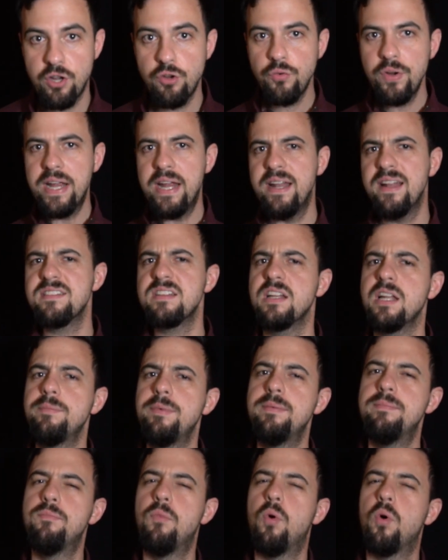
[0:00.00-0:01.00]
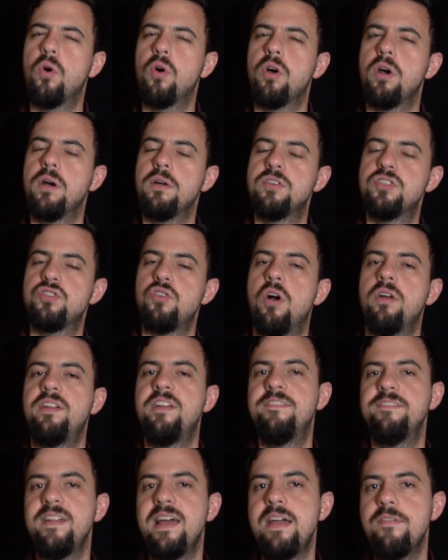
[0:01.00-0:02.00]
Green is a little bit more
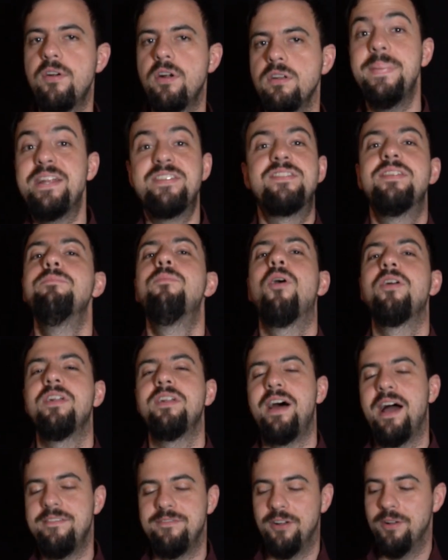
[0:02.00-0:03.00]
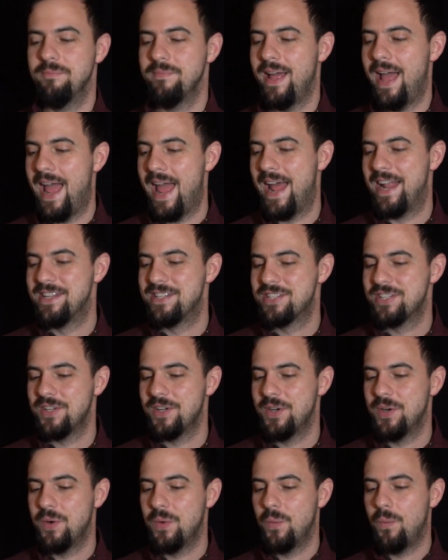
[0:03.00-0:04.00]
strongly flavored. It's more delightful. And
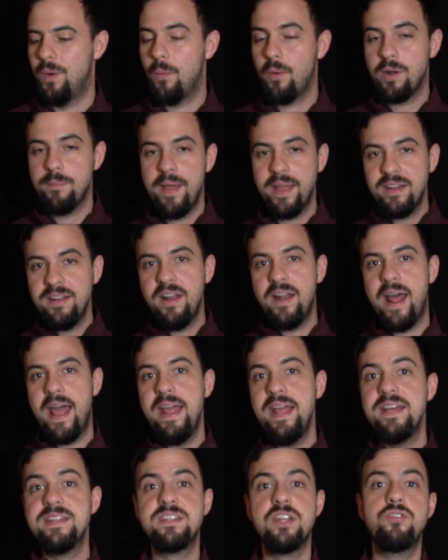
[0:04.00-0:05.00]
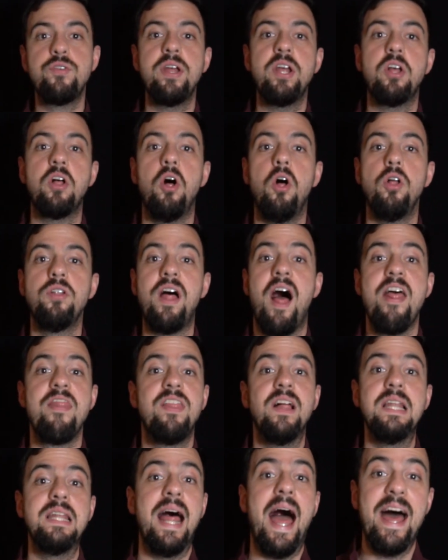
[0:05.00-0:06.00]
so what we're making today is a drink called
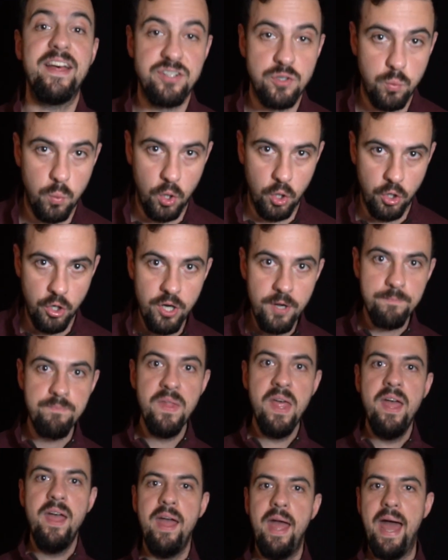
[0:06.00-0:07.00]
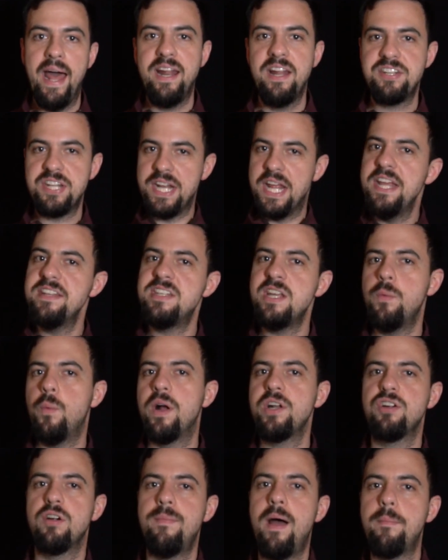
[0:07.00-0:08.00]
The Last Word. And it's an easy
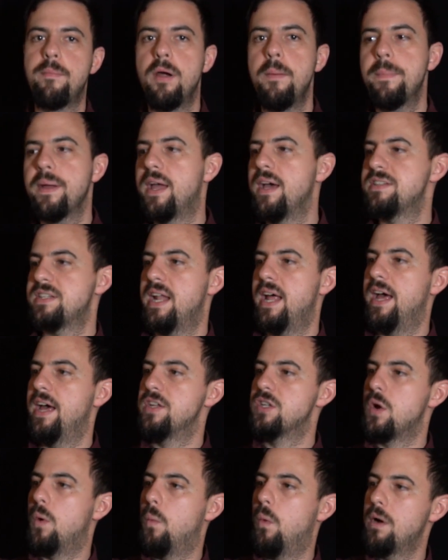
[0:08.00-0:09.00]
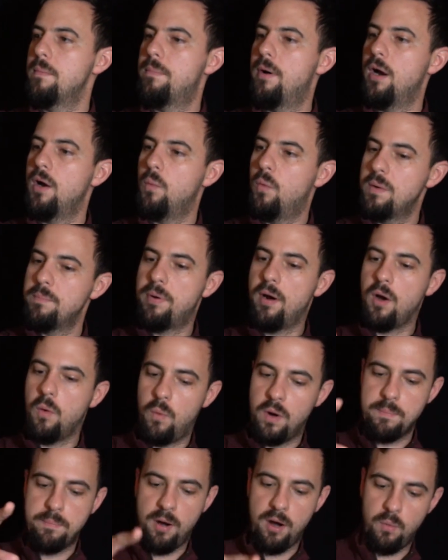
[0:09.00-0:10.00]
one to remember because it has one
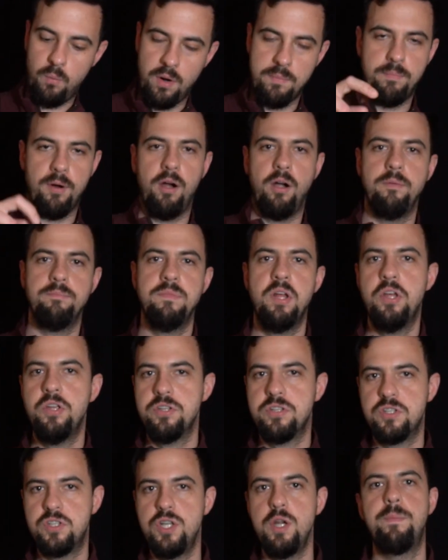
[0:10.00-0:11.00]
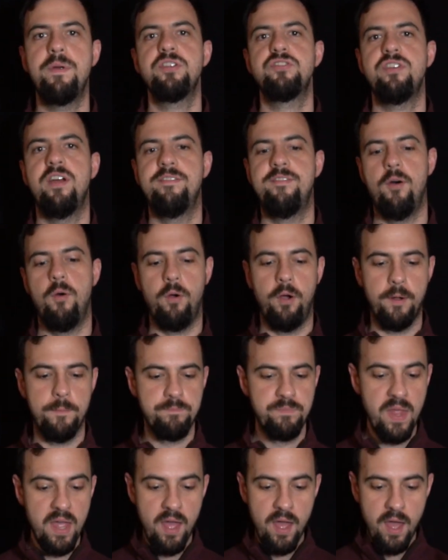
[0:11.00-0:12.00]
part. Super straightforward.